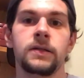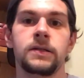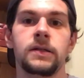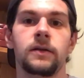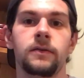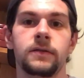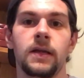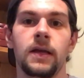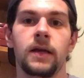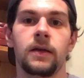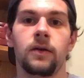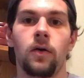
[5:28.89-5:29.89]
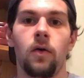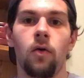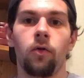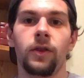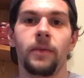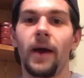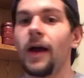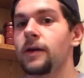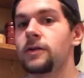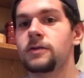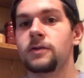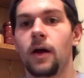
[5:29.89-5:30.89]
deals in only
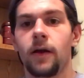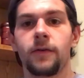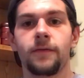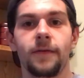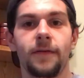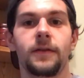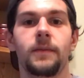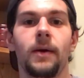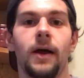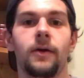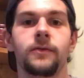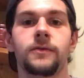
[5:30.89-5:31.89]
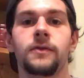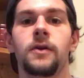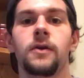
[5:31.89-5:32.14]
packages under 50 pounds.